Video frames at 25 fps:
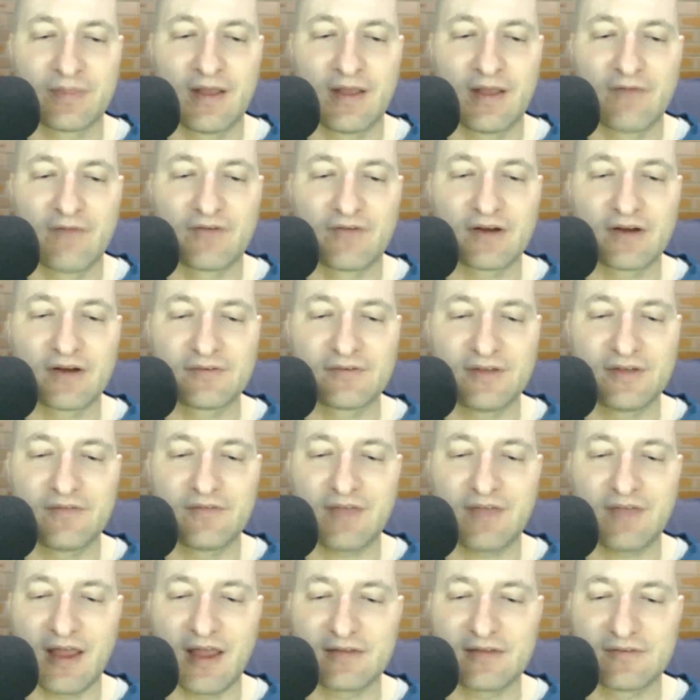Frequency
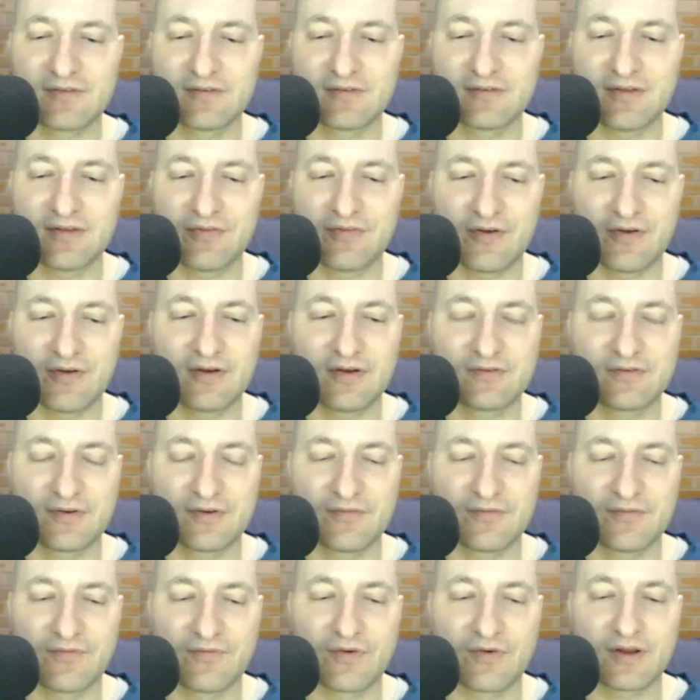of cancers in
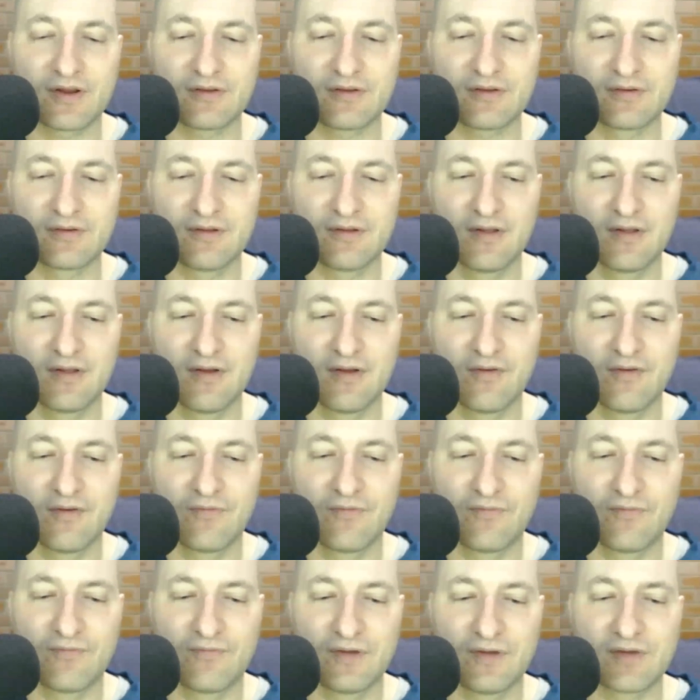32,
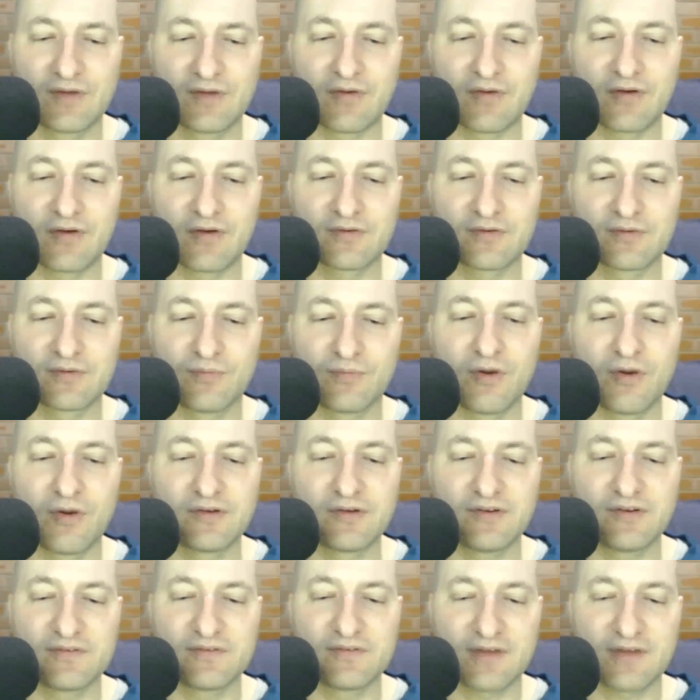40-year-olds. What,
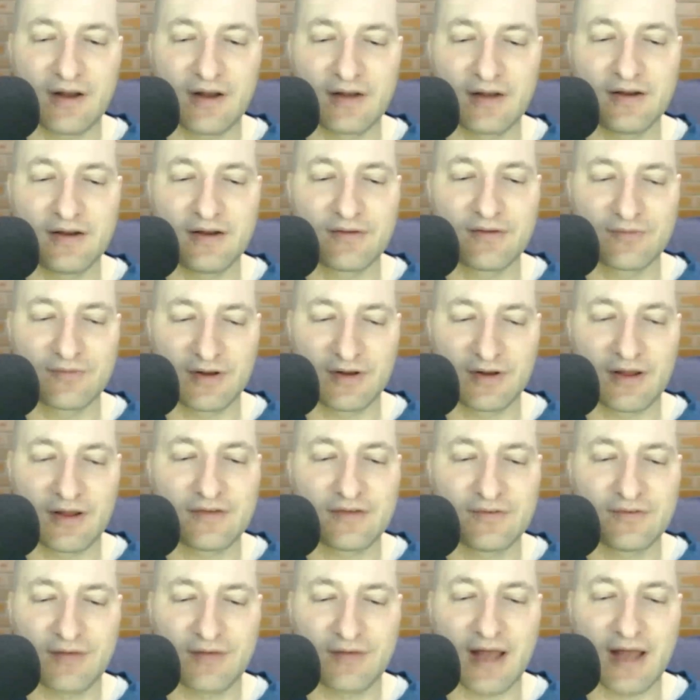she said, I didn't
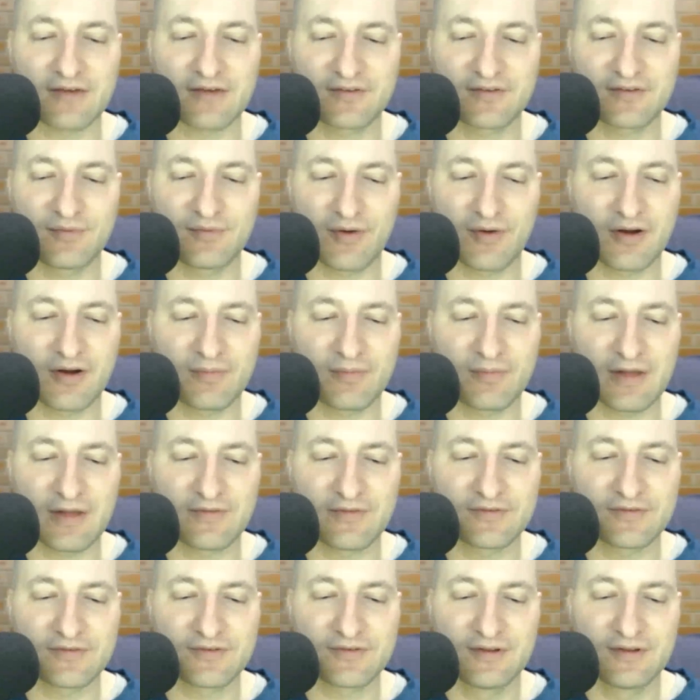realize you were actually worried about
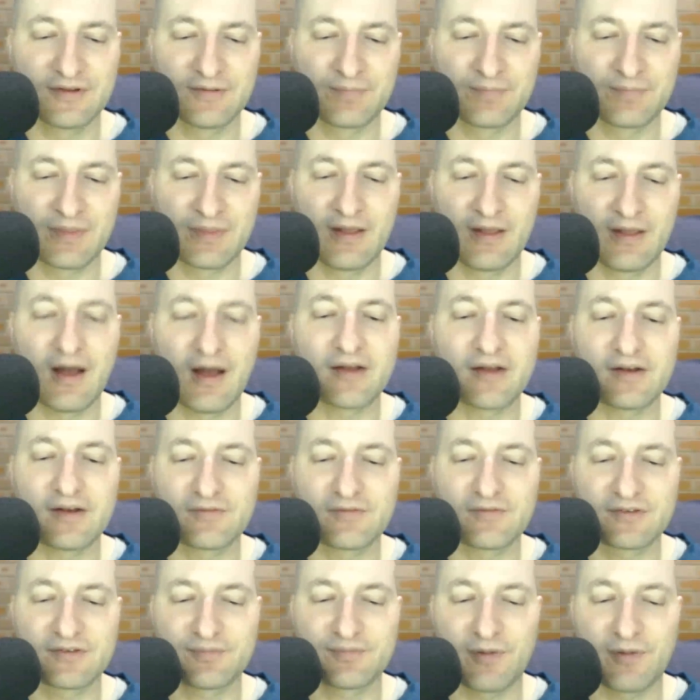this. I didn't
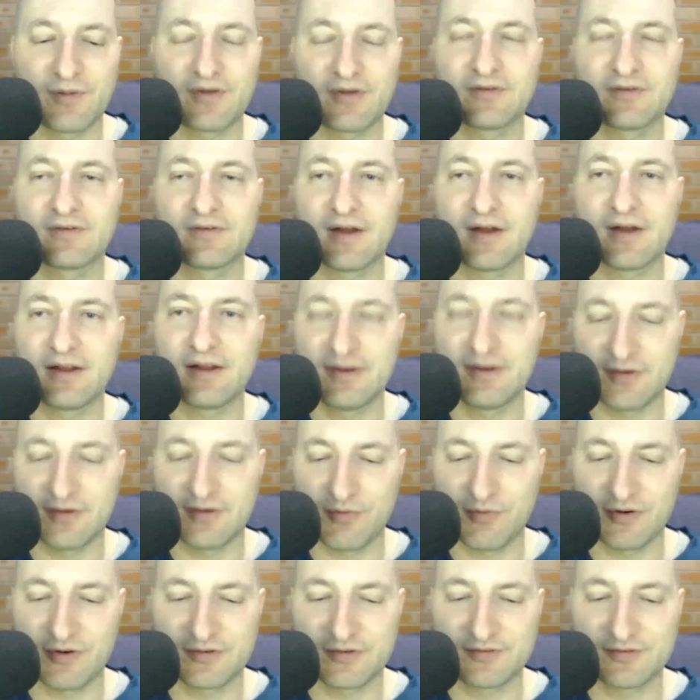respond. I didn't know
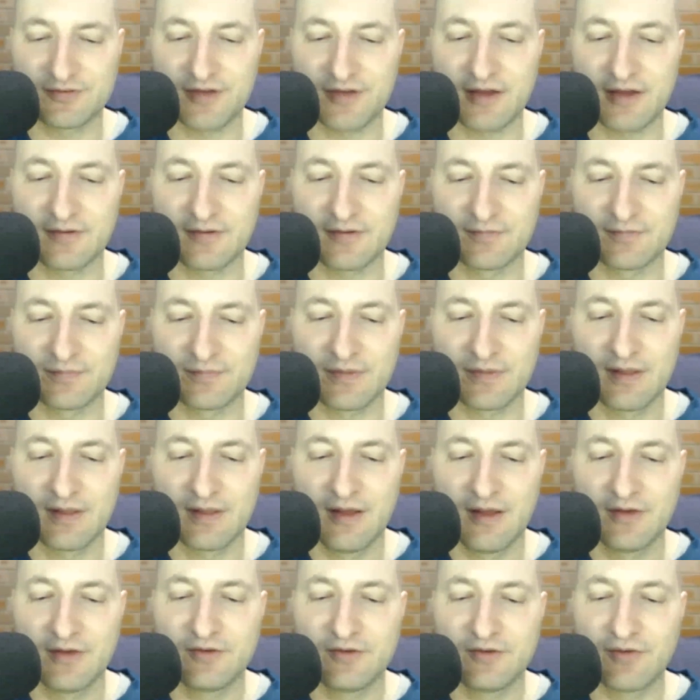what to say.
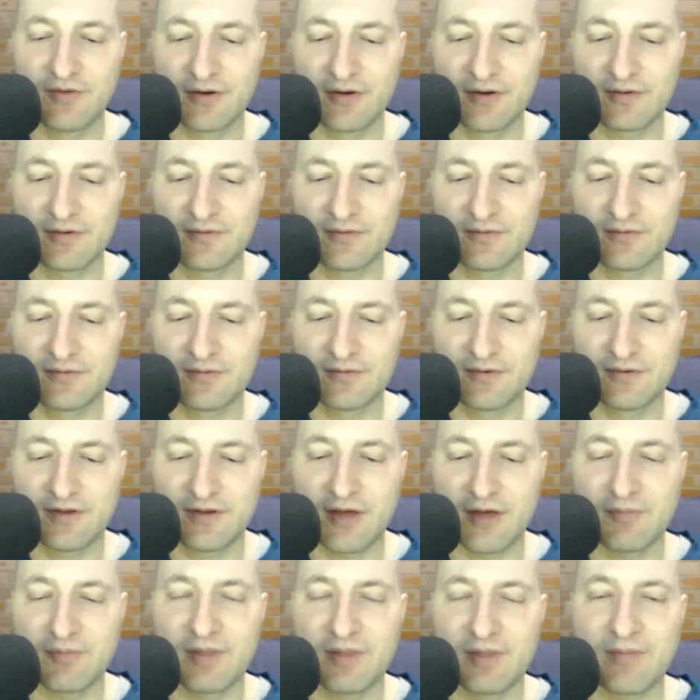Do you want to
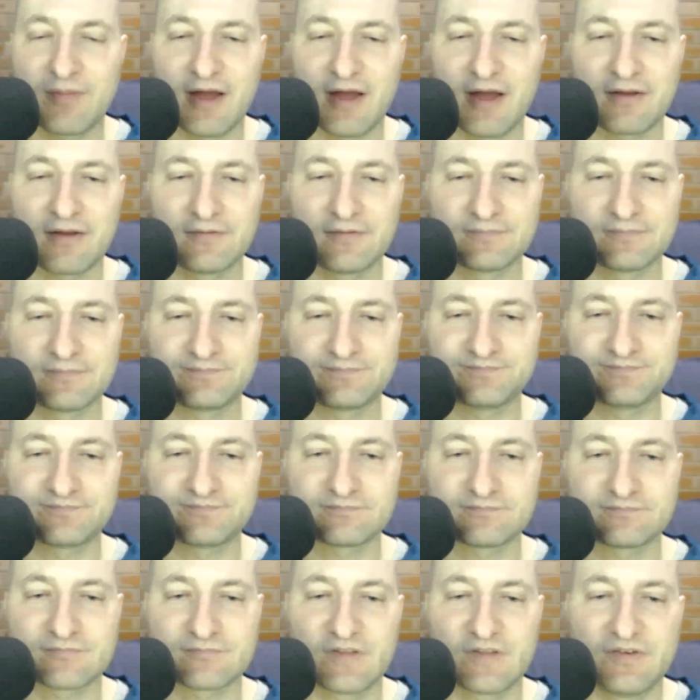tell me about it?
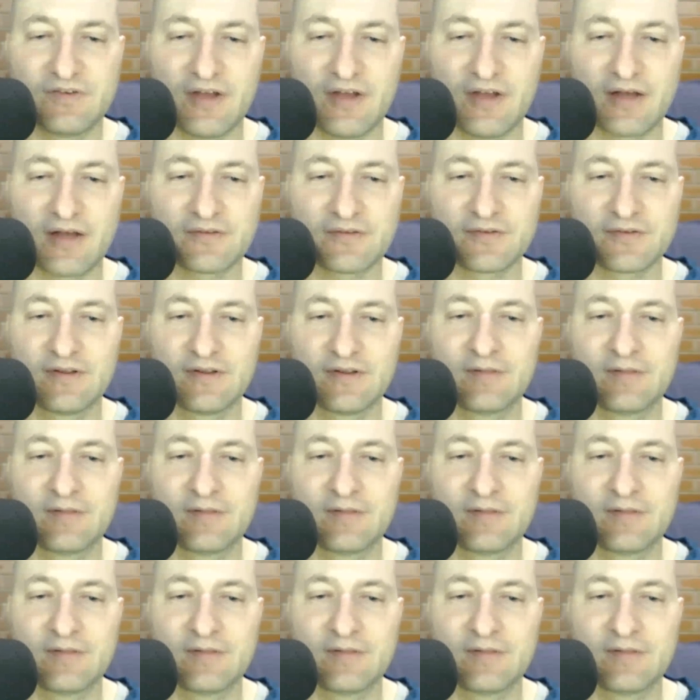She asked.